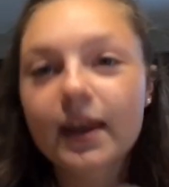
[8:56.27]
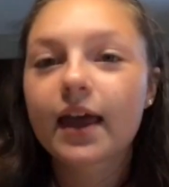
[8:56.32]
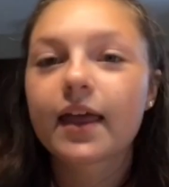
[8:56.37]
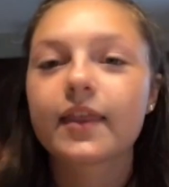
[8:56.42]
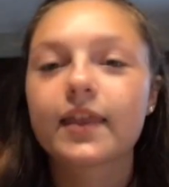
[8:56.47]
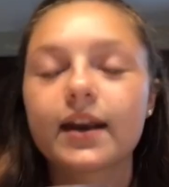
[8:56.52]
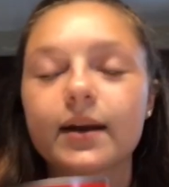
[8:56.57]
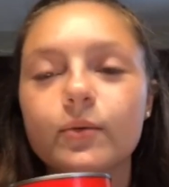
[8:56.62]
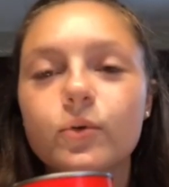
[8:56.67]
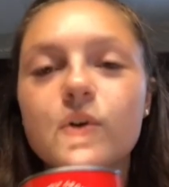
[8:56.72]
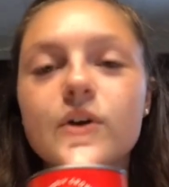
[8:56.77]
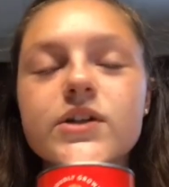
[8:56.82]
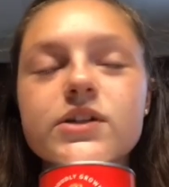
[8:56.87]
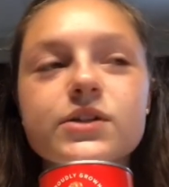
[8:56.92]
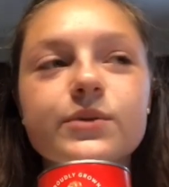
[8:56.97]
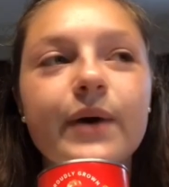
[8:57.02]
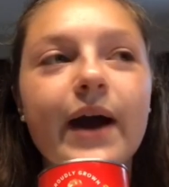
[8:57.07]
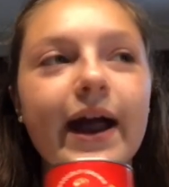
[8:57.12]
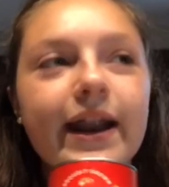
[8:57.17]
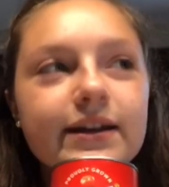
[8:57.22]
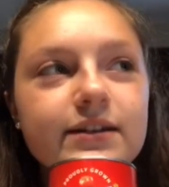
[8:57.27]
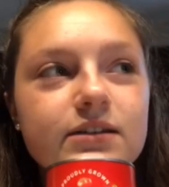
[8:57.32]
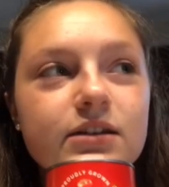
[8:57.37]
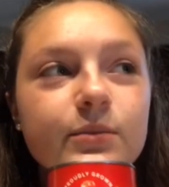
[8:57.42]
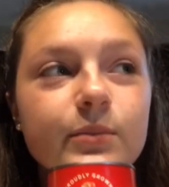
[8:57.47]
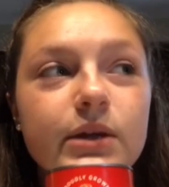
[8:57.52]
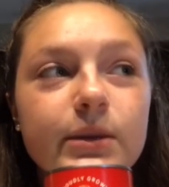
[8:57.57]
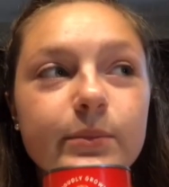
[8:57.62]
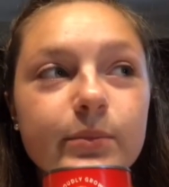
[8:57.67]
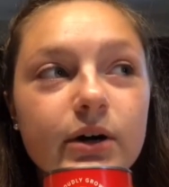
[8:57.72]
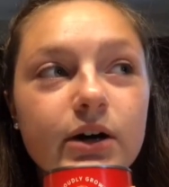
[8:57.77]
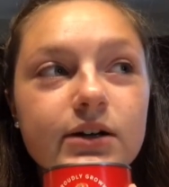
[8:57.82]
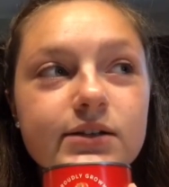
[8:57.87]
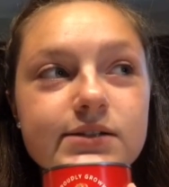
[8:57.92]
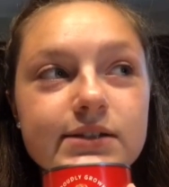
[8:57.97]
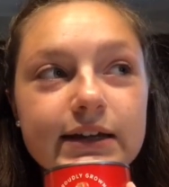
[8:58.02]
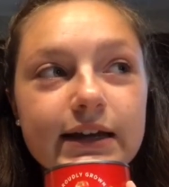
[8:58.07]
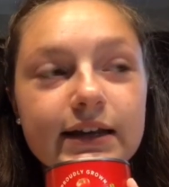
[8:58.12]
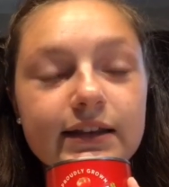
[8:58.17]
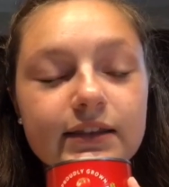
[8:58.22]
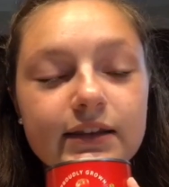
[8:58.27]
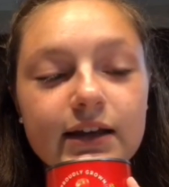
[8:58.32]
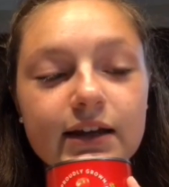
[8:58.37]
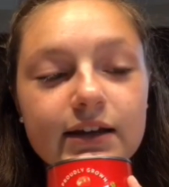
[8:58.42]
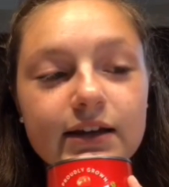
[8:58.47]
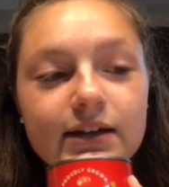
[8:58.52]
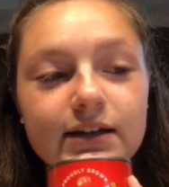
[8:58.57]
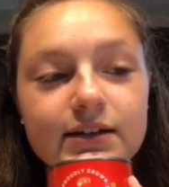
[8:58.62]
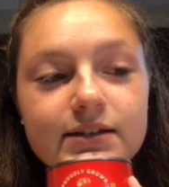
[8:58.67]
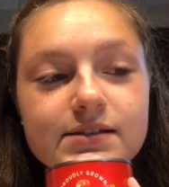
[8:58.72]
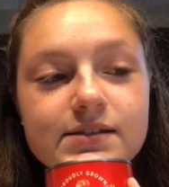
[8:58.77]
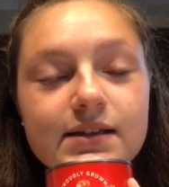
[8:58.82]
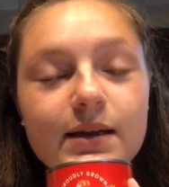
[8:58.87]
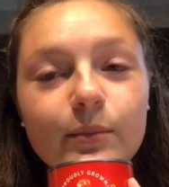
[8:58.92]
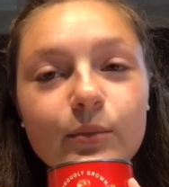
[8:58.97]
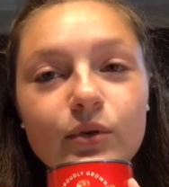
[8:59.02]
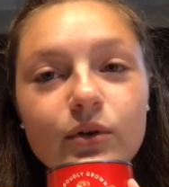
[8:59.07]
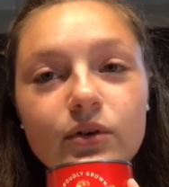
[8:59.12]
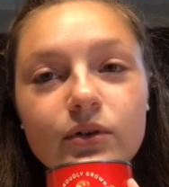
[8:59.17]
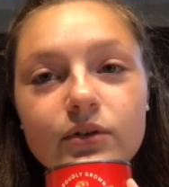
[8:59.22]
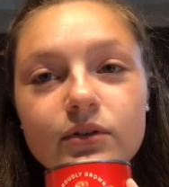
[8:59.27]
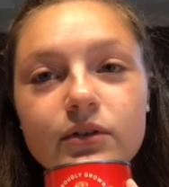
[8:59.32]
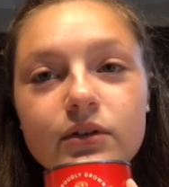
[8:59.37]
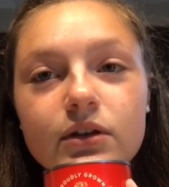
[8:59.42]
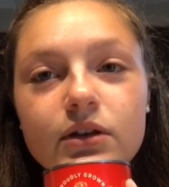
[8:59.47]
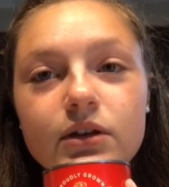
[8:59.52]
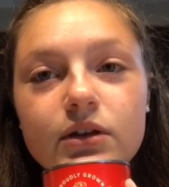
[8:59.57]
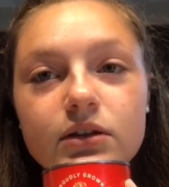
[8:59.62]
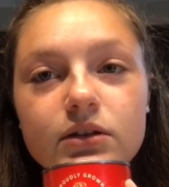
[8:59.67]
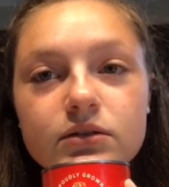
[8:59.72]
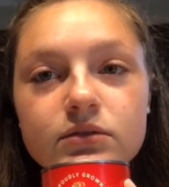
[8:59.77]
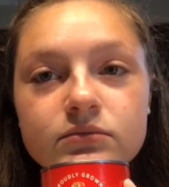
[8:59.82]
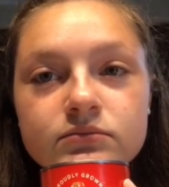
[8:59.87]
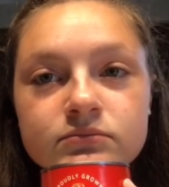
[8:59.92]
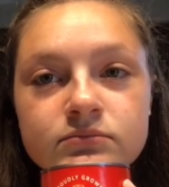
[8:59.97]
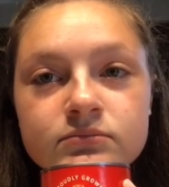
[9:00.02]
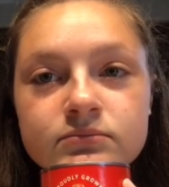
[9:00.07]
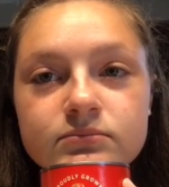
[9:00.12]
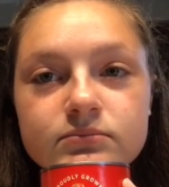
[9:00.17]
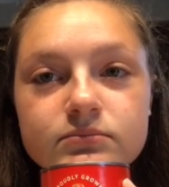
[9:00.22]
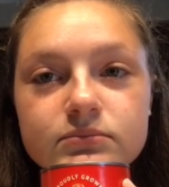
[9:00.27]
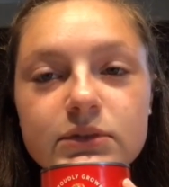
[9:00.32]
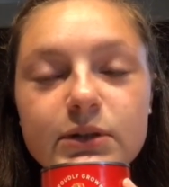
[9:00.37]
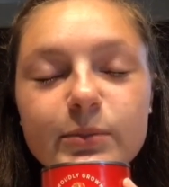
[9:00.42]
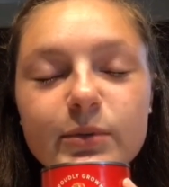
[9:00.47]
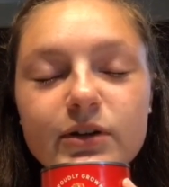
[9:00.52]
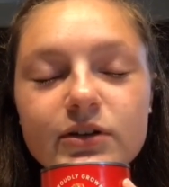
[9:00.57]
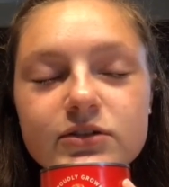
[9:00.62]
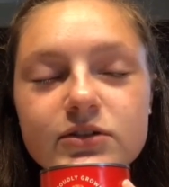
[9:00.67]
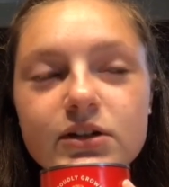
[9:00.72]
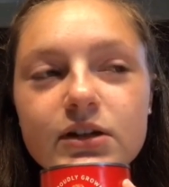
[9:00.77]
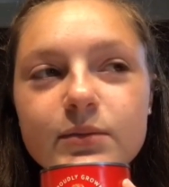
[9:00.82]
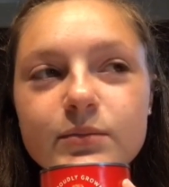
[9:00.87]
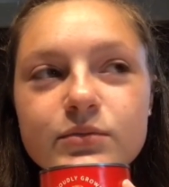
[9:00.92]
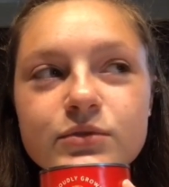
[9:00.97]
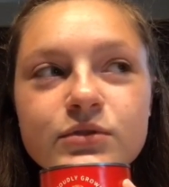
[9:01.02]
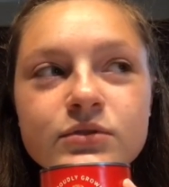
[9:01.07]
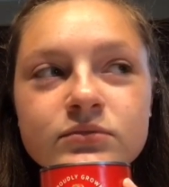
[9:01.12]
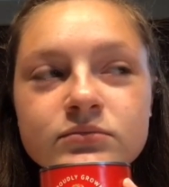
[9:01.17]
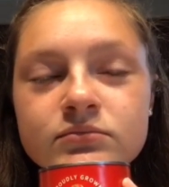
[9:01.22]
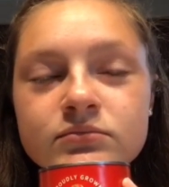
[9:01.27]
then I'm going to add it to the meatballs and then assemble the meatball subs.